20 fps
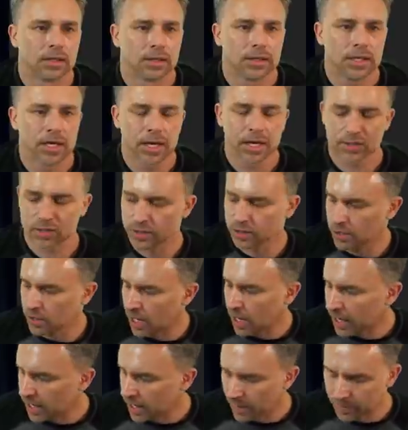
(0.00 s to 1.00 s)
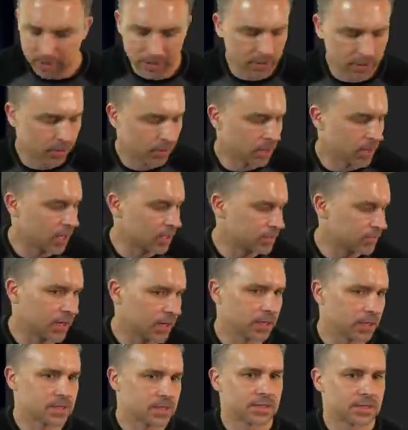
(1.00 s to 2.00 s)
Yeah, sure, Kai. Happy to go to Las
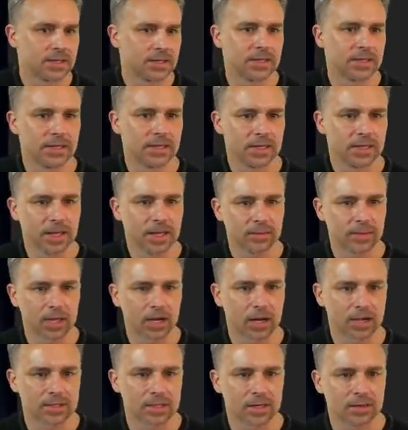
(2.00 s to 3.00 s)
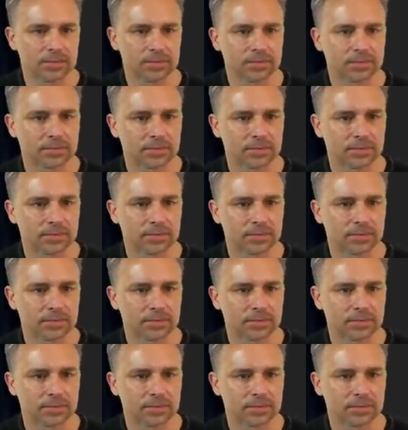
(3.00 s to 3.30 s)
Vegas. That'd be awesome.